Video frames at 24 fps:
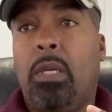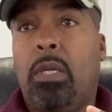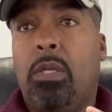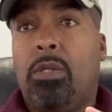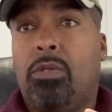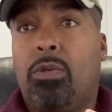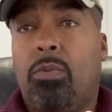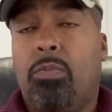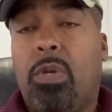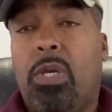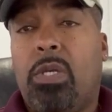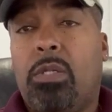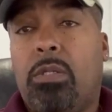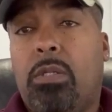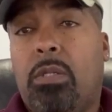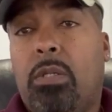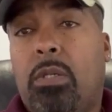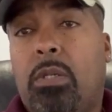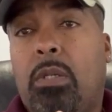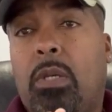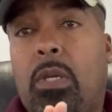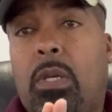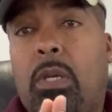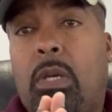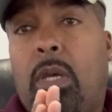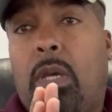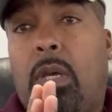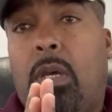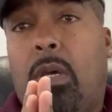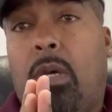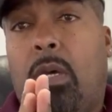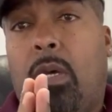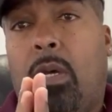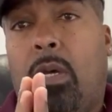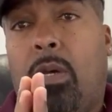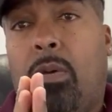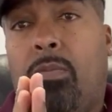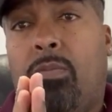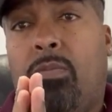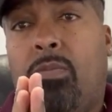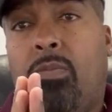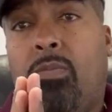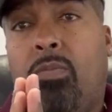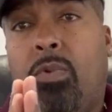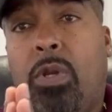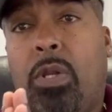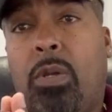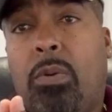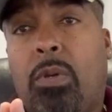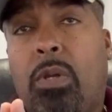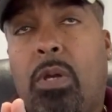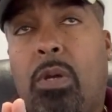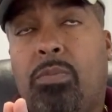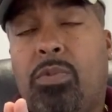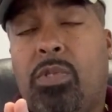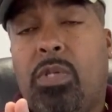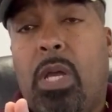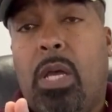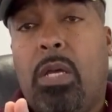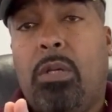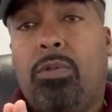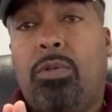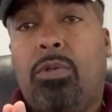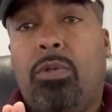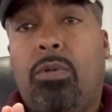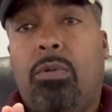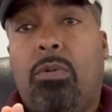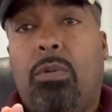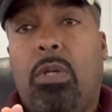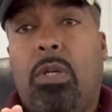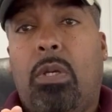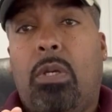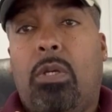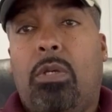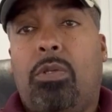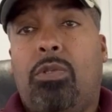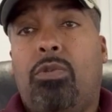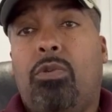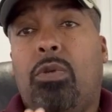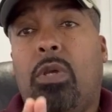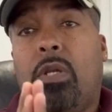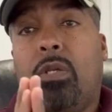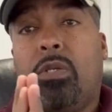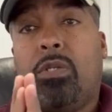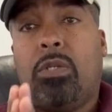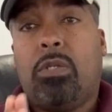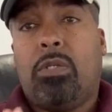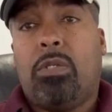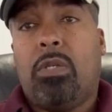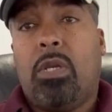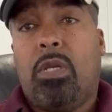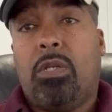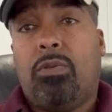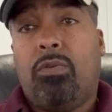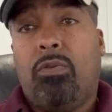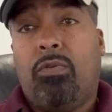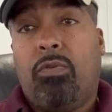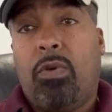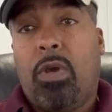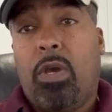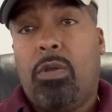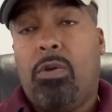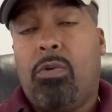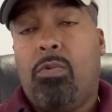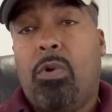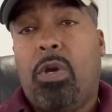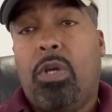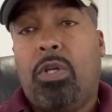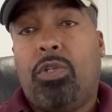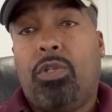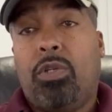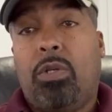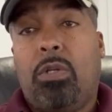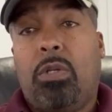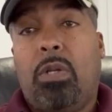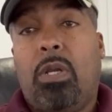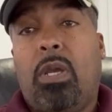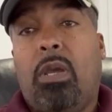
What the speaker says: So basically, what it comes down to is you get a successful evaluation.